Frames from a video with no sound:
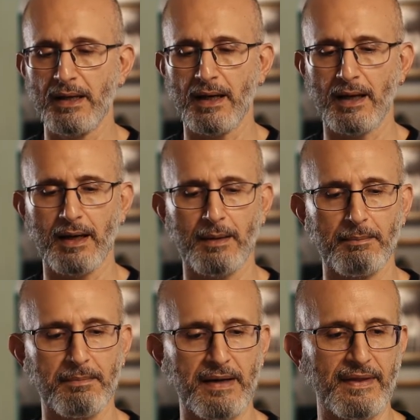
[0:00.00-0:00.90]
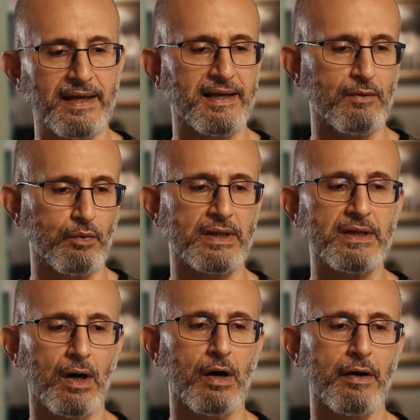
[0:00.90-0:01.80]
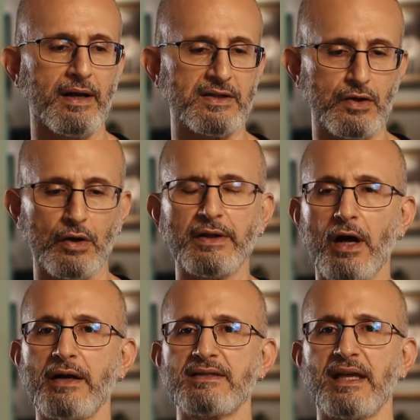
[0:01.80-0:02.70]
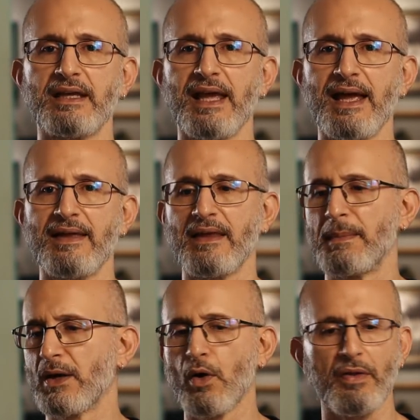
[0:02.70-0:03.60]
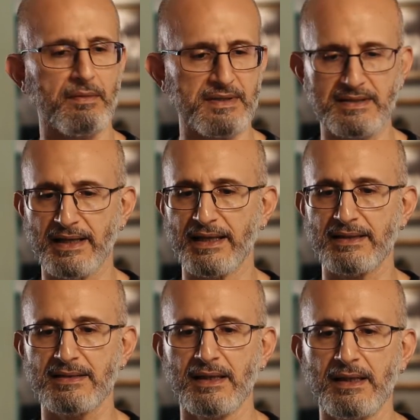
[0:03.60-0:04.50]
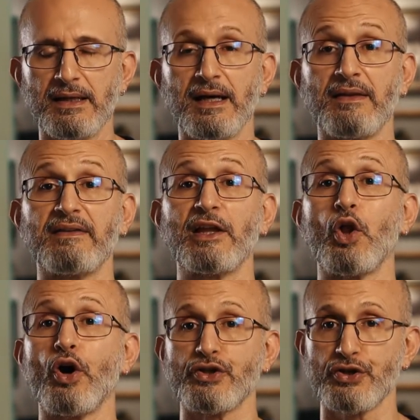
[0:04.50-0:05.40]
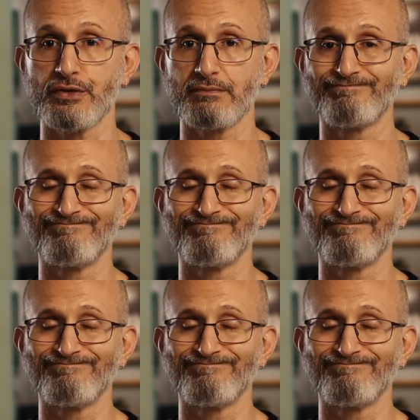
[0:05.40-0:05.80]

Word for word: Um, and they hit it really hard as early on as they can. They make all their mistakes and then they launch.